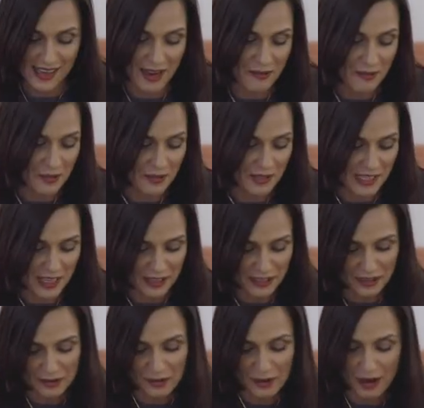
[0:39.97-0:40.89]
I won't tell
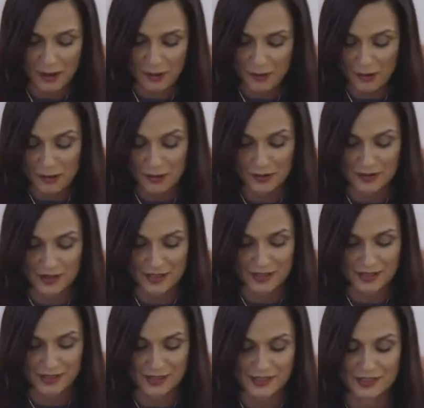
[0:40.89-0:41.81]
you how old
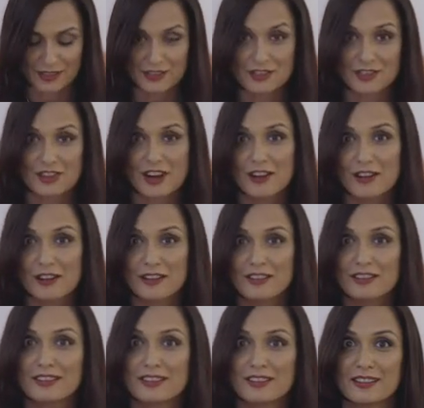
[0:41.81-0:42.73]
this
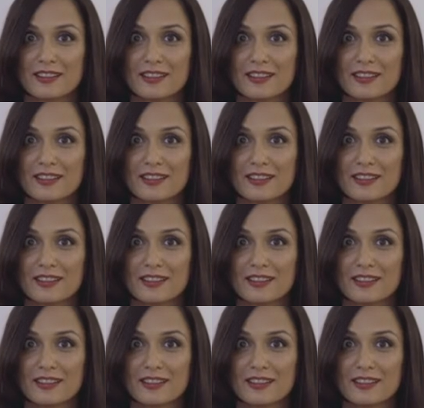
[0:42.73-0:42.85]
Chanel